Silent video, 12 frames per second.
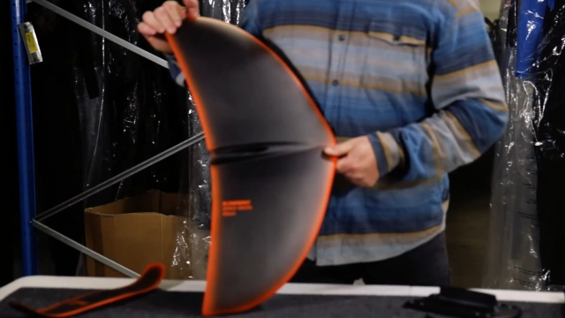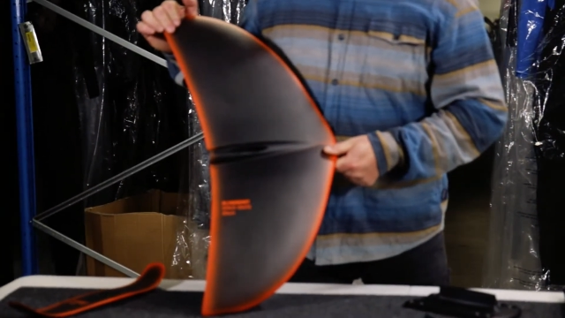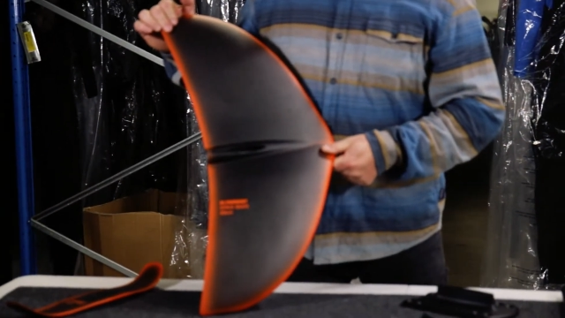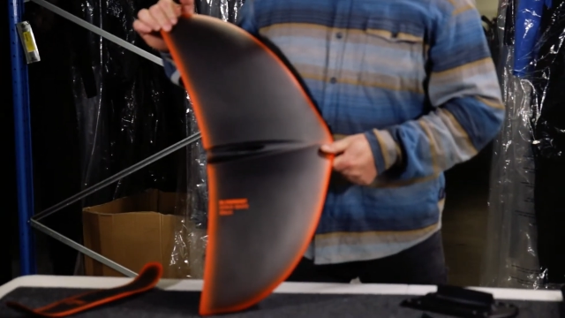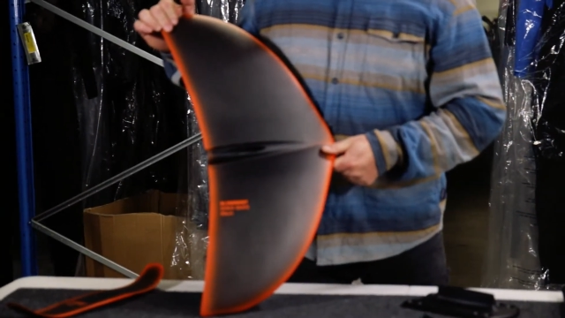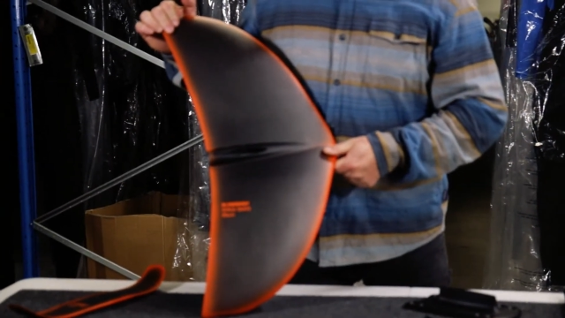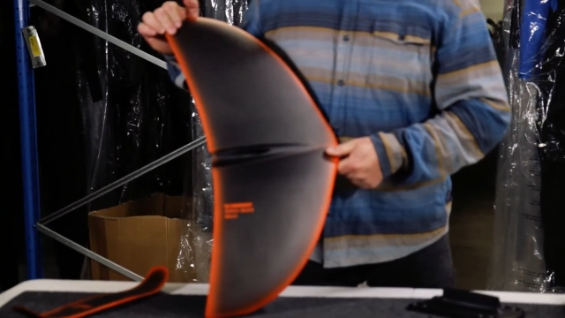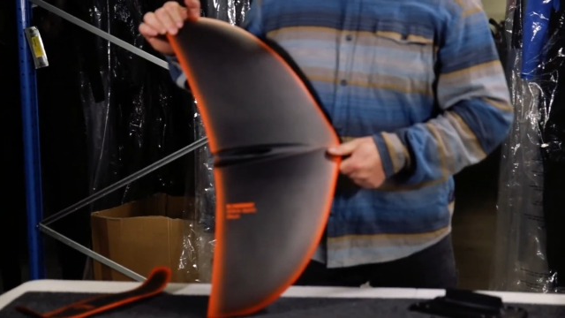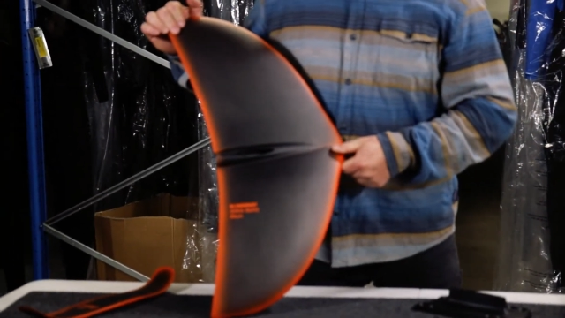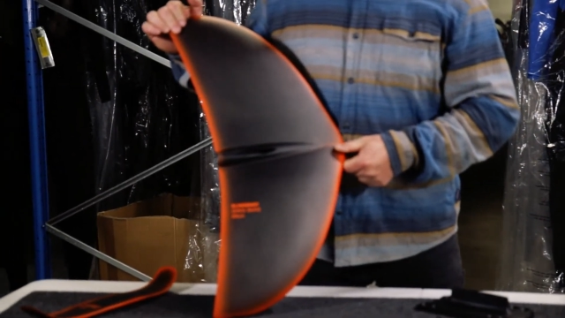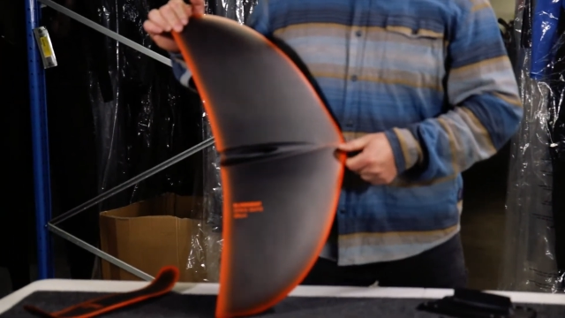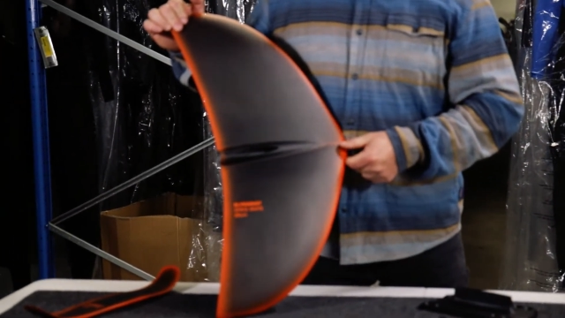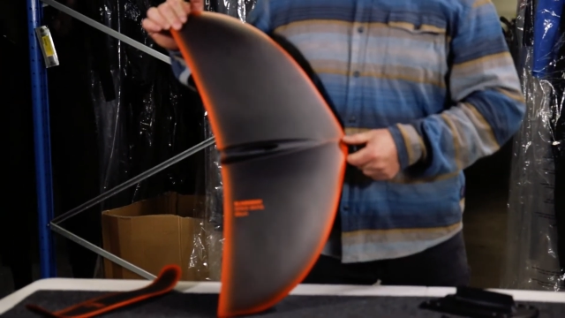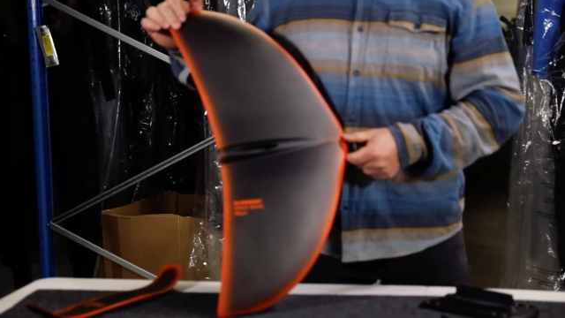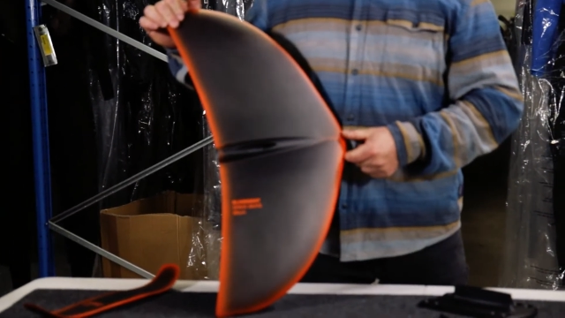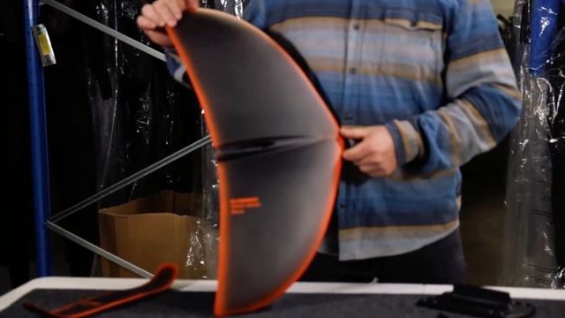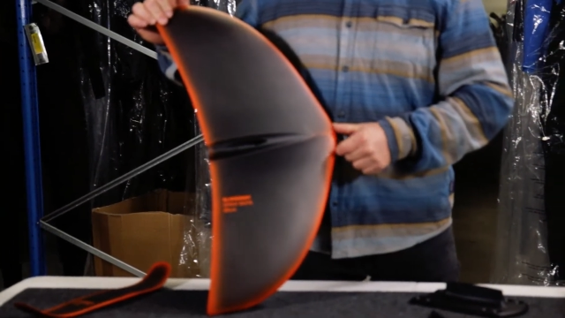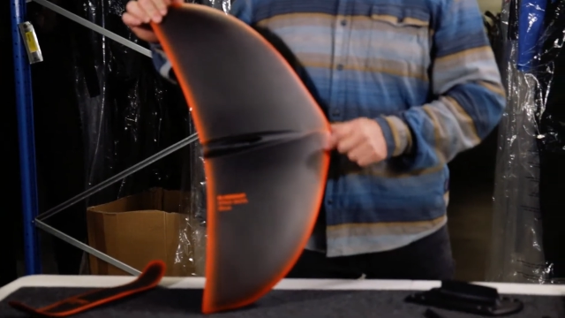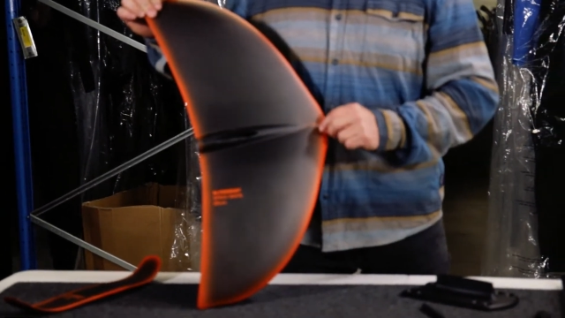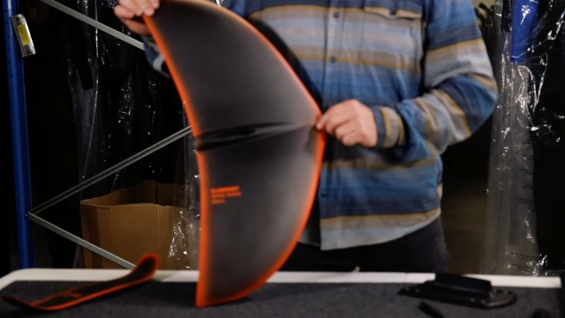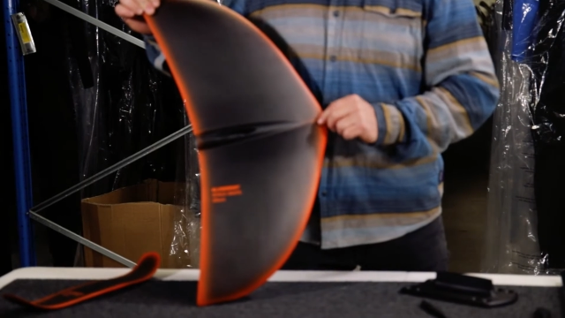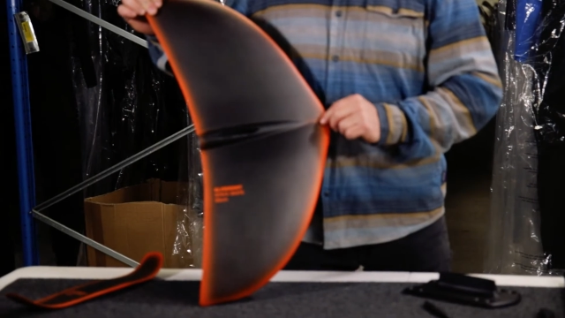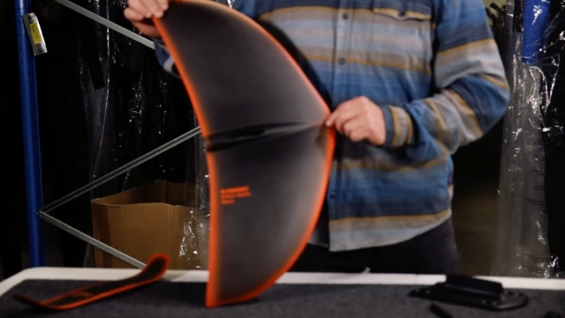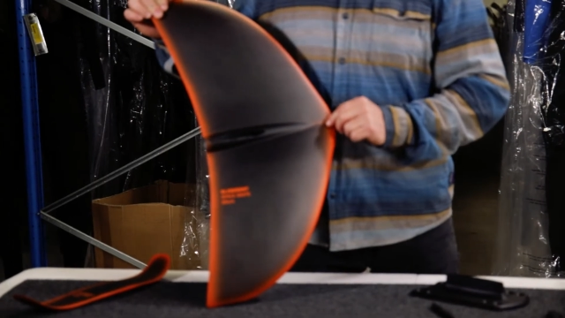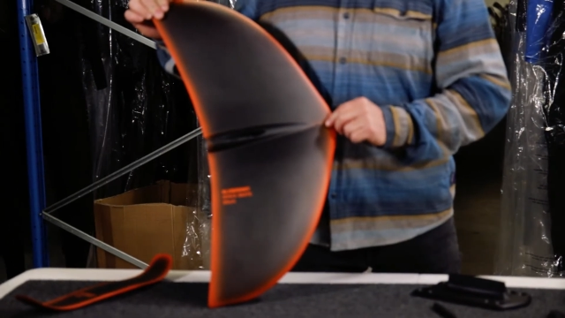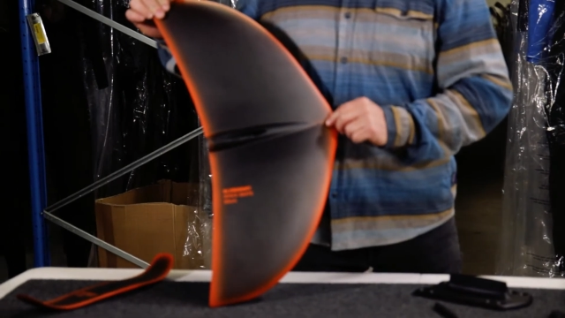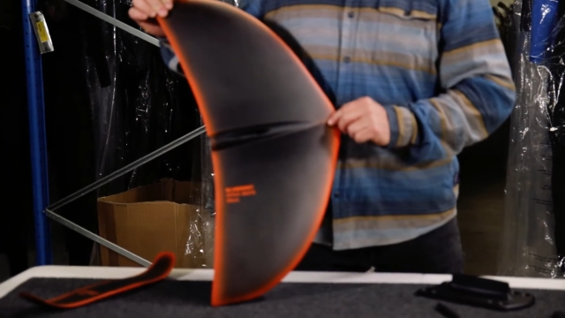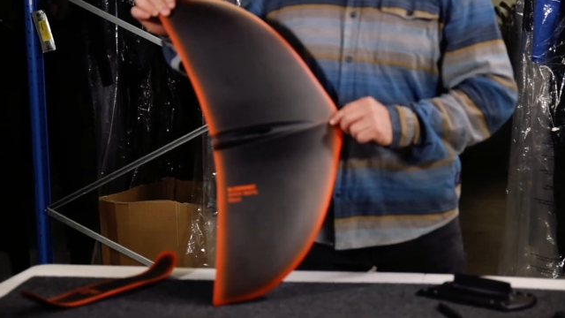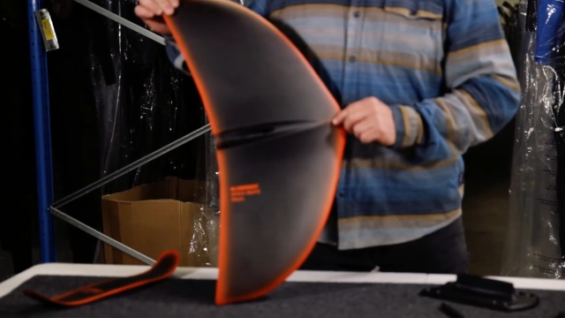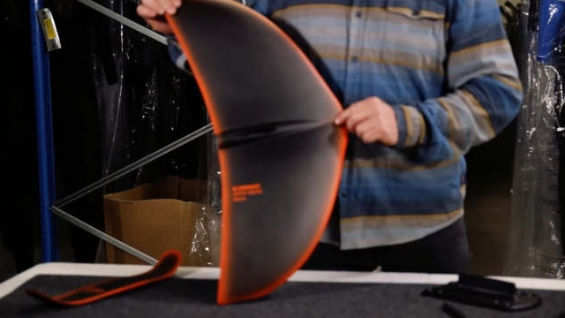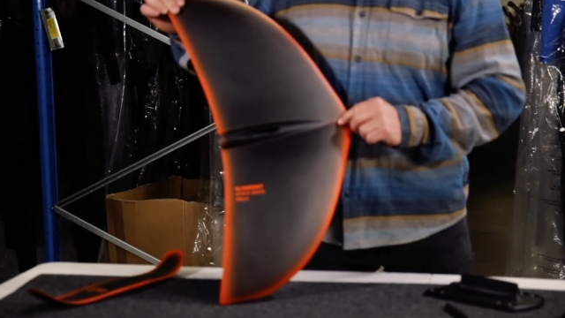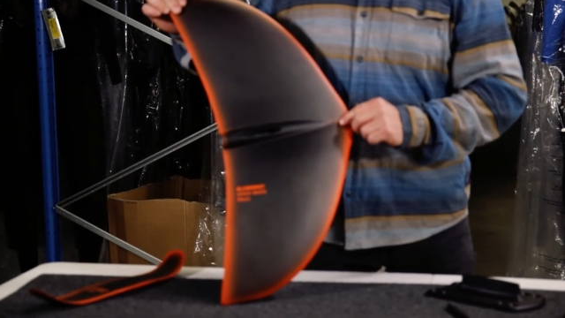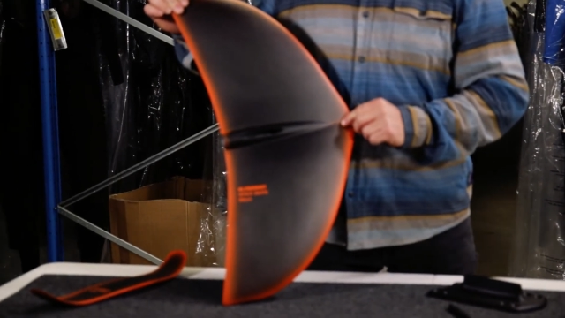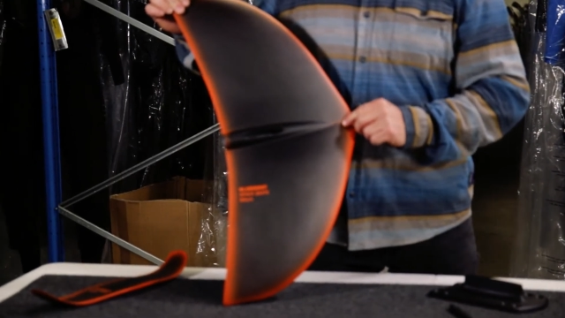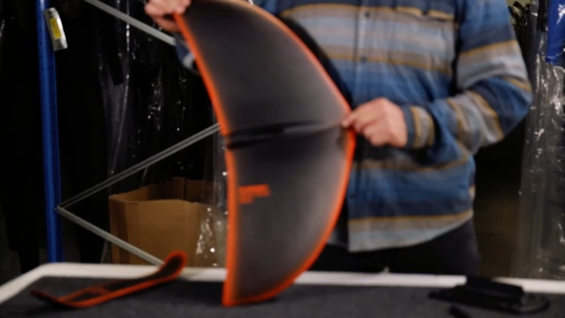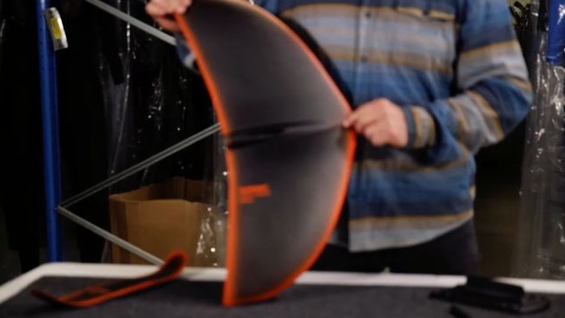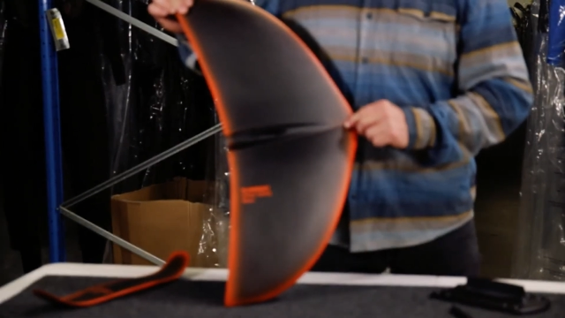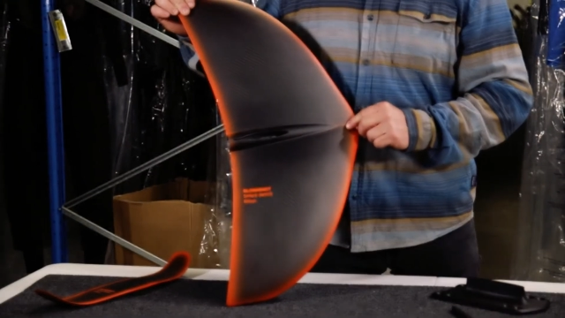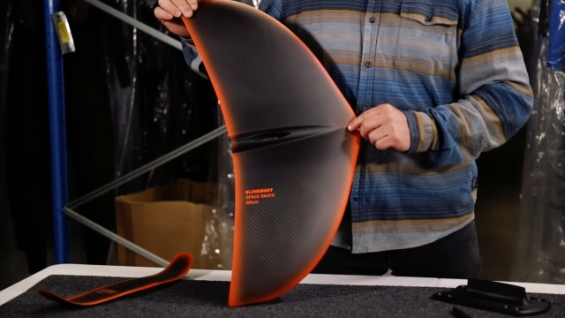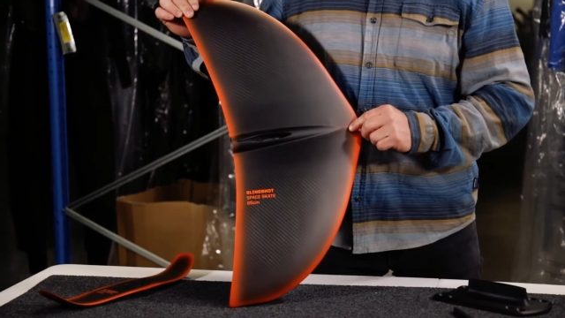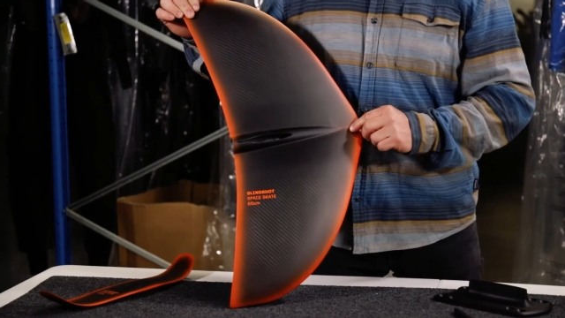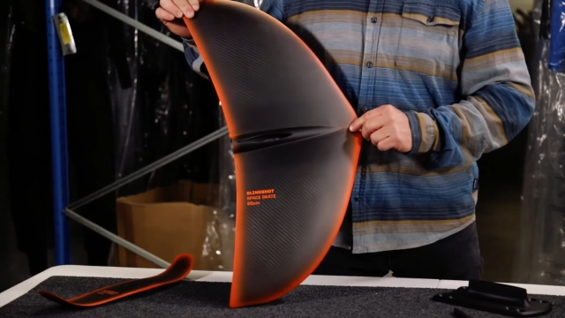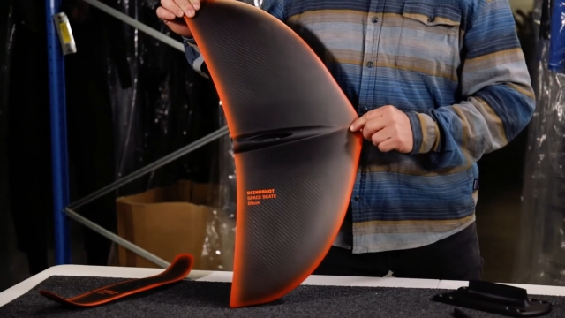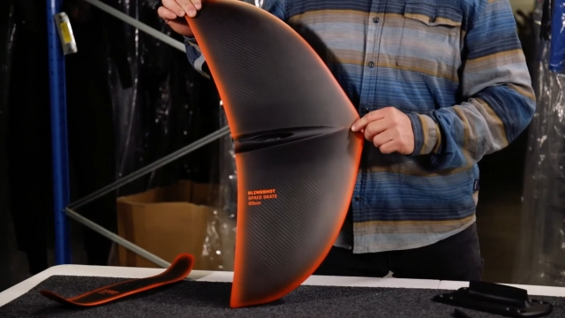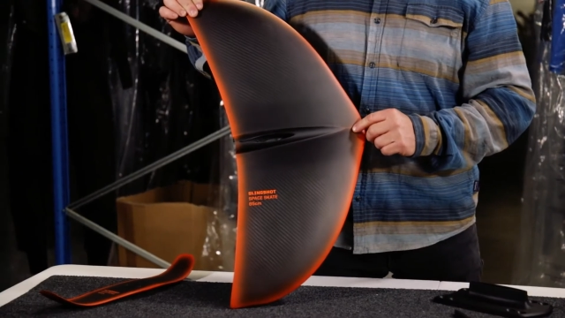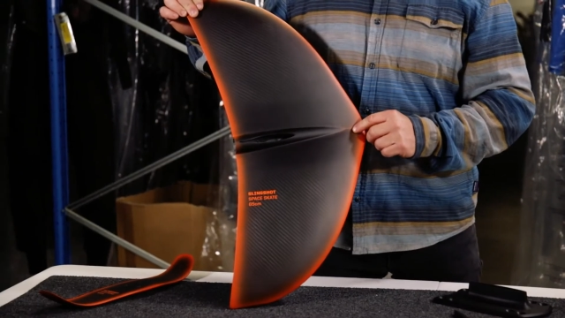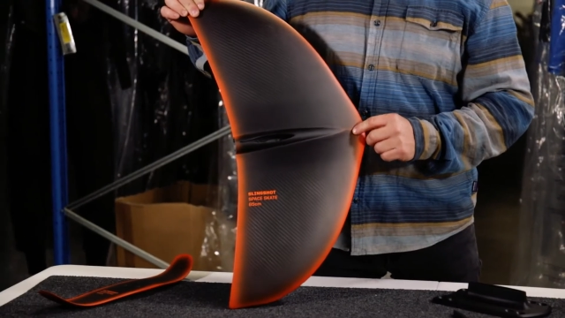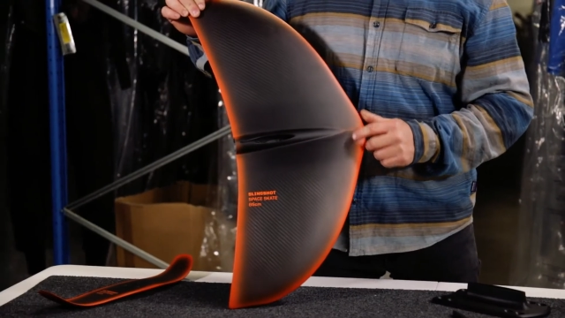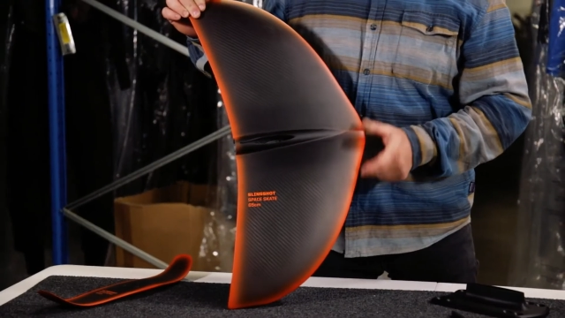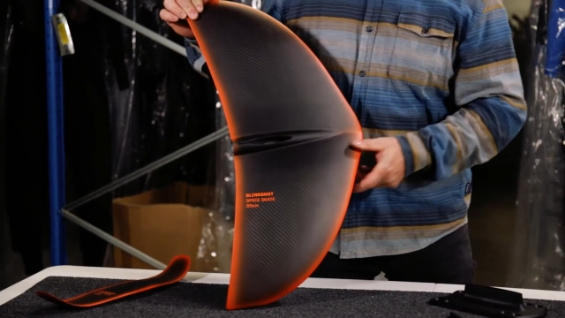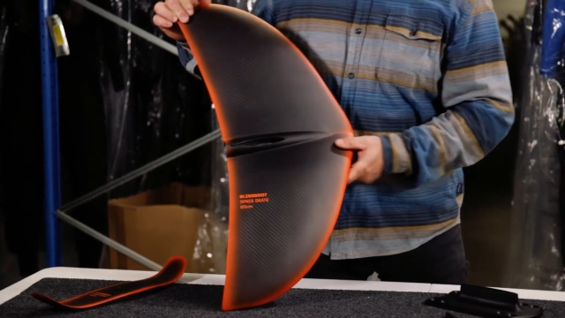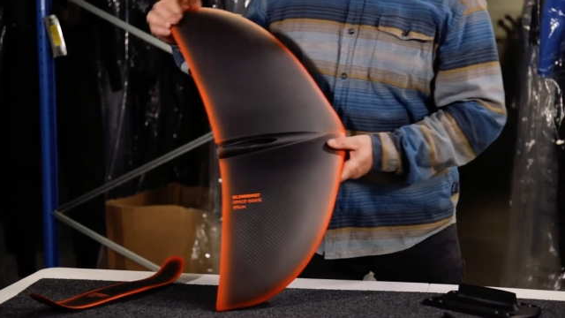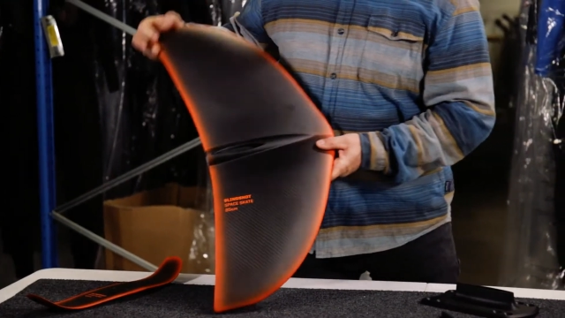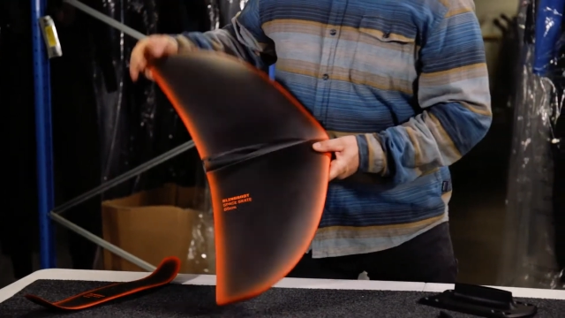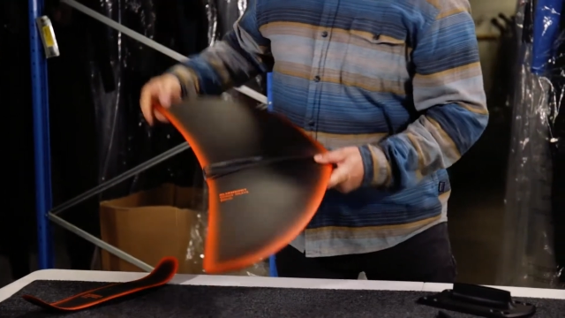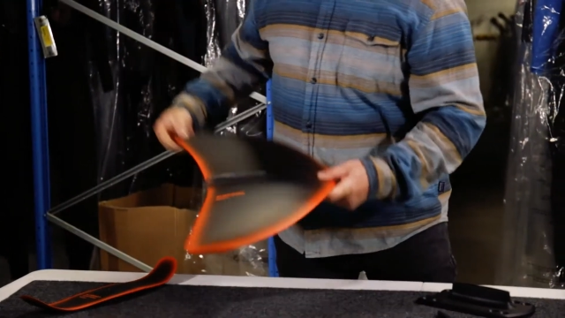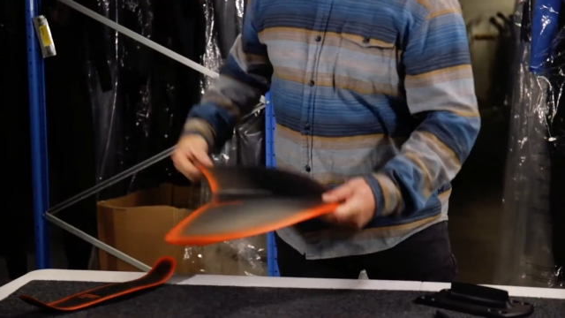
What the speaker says: No face is visible, so there are no lips to read.